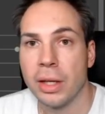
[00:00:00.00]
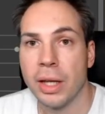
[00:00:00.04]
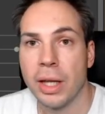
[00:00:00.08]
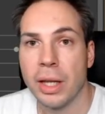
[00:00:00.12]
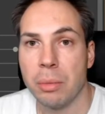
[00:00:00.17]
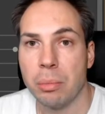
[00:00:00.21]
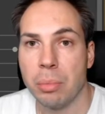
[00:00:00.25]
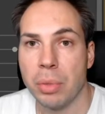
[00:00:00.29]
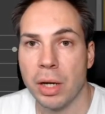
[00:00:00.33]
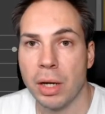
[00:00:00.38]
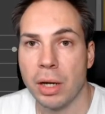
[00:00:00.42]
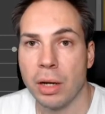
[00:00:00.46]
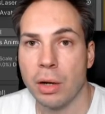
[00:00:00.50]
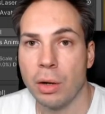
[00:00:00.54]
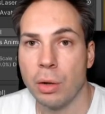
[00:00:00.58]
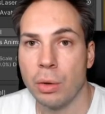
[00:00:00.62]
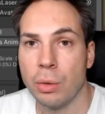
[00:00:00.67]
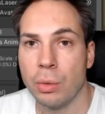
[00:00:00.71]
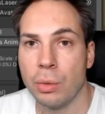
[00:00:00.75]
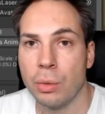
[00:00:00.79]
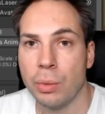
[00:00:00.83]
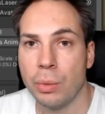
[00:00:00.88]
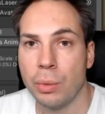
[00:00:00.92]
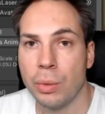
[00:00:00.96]
and
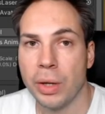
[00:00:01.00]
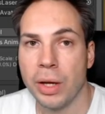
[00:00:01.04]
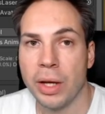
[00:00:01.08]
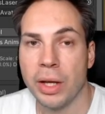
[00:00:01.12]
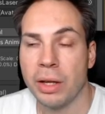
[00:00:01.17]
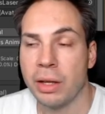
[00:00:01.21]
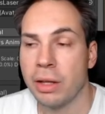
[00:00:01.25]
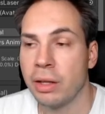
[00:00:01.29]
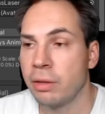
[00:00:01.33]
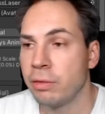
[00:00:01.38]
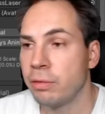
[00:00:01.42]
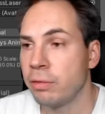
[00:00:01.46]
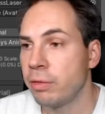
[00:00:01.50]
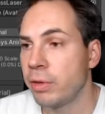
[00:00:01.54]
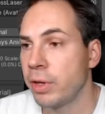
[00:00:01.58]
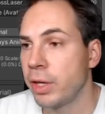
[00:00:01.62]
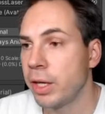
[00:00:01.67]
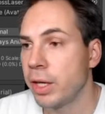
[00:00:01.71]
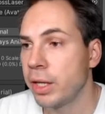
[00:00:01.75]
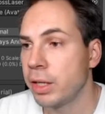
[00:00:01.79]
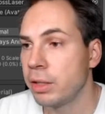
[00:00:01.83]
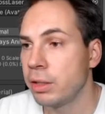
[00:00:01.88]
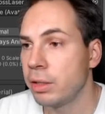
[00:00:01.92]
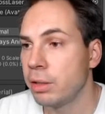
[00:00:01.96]
below I can
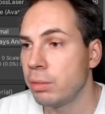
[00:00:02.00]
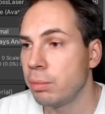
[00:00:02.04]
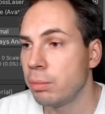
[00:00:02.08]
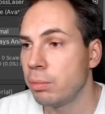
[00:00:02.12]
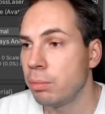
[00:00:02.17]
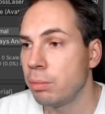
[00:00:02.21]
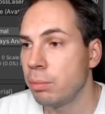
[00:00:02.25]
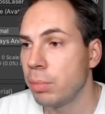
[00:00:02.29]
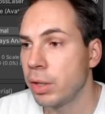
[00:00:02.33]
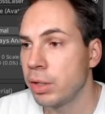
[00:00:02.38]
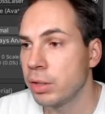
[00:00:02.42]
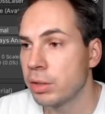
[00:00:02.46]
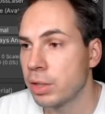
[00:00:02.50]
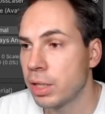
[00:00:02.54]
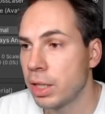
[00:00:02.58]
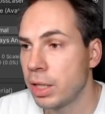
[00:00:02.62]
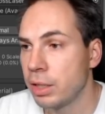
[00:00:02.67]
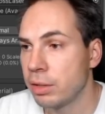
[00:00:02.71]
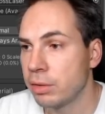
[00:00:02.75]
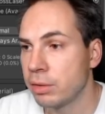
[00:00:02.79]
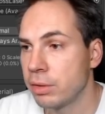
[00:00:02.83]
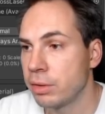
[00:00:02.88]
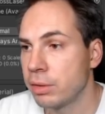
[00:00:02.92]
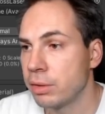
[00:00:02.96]
find boss
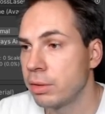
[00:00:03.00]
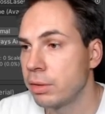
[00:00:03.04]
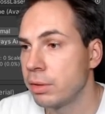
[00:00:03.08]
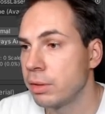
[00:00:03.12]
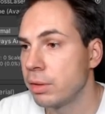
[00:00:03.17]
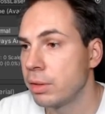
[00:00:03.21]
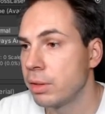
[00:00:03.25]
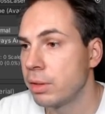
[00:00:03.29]
laser.